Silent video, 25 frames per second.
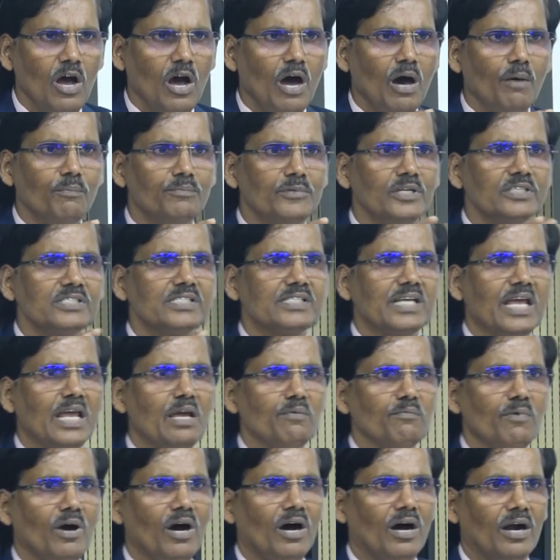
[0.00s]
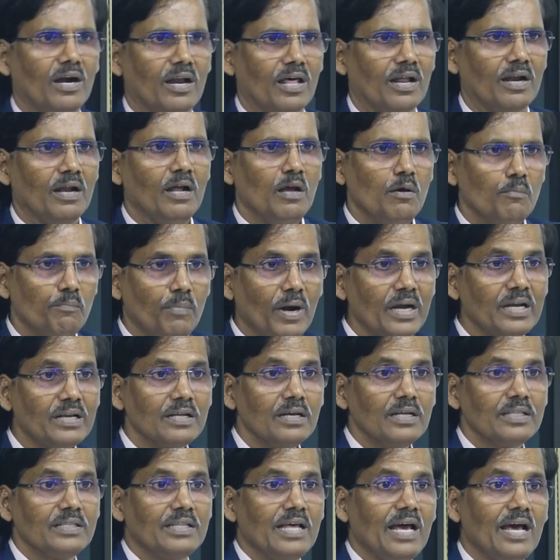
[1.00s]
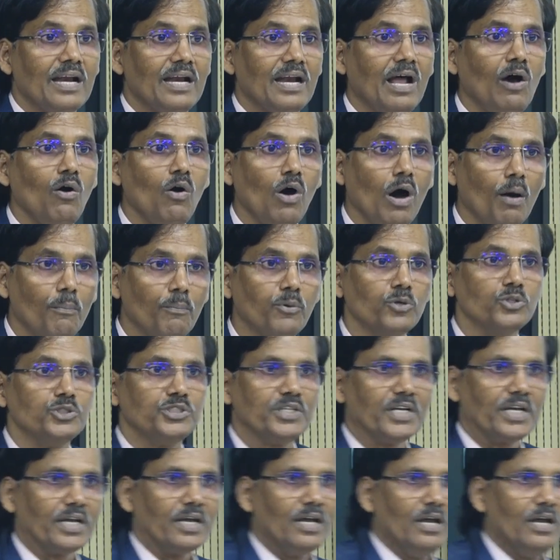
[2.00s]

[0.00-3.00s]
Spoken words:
of the same order. But they are now opposing.